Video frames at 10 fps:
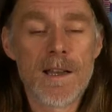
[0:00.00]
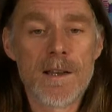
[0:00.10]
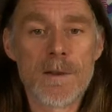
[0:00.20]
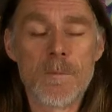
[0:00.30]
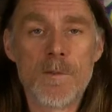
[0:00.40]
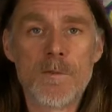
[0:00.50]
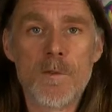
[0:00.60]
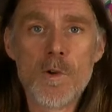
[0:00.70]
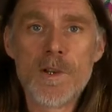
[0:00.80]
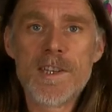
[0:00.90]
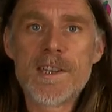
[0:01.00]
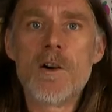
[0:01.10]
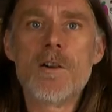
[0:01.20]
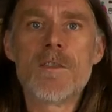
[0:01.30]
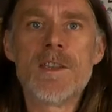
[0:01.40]
We've already
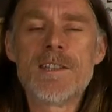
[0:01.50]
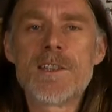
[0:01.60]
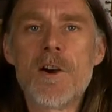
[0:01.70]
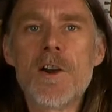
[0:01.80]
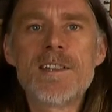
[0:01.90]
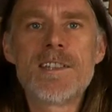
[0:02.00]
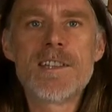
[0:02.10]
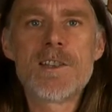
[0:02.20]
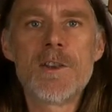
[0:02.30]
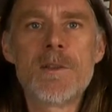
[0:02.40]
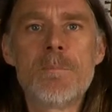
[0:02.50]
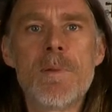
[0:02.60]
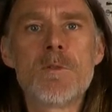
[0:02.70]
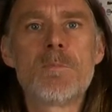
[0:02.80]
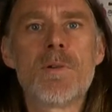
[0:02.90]
got the entire design and
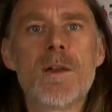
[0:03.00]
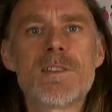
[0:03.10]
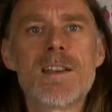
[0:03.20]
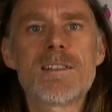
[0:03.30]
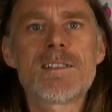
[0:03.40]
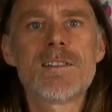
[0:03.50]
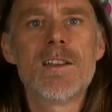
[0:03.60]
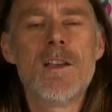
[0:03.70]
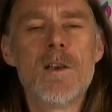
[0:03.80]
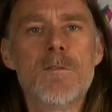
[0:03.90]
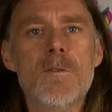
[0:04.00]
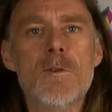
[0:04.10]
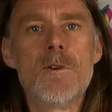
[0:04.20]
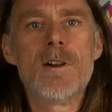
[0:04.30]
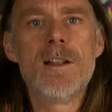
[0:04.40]
build process
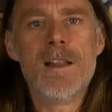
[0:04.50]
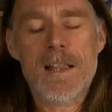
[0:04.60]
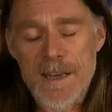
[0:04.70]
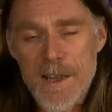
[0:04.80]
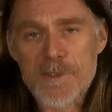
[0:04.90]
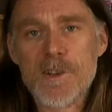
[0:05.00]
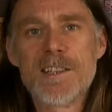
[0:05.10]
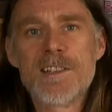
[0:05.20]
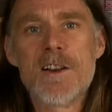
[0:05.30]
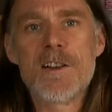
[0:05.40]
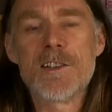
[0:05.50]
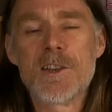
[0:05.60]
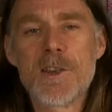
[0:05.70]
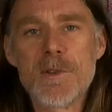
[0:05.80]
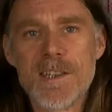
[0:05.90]
for electric guitars and
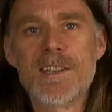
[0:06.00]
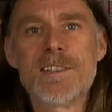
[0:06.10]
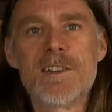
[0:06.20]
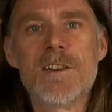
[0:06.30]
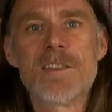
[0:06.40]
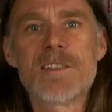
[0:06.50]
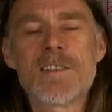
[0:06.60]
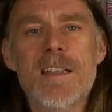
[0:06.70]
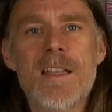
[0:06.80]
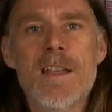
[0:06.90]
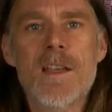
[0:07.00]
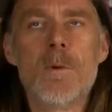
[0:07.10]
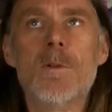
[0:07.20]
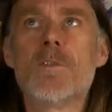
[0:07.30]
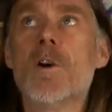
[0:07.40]
acoustic guitars.
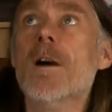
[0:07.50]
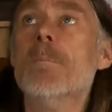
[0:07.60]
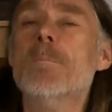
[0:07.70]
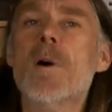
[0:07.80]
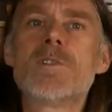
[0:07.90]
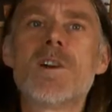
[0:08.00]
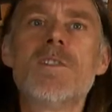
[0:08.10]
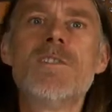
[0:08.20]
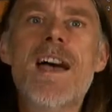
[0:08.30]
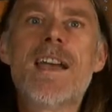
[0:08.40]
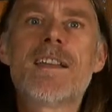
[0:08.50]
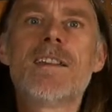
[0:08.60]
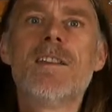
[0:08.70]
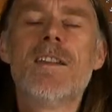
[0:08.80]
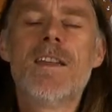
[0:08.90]
We've got bolt-on
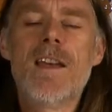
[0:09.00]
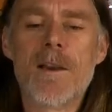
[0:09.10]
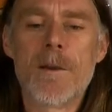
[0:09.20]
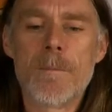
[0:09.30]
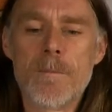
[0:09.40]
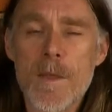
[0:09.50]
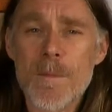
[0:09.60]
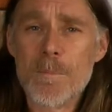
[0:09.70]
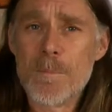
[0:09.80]
neck and